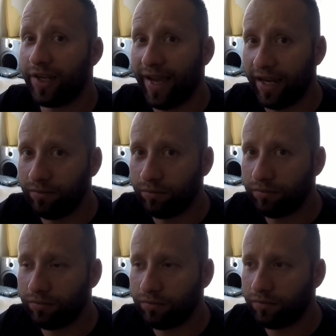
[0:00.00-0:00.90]
it again
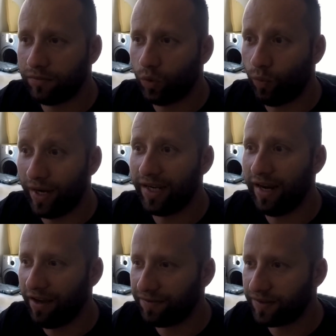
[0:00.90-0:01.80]
when he
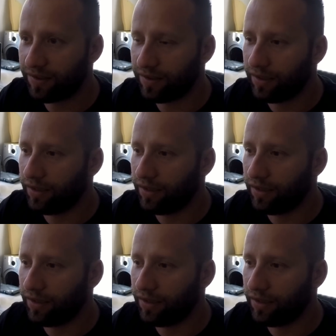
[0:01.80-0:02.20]
left.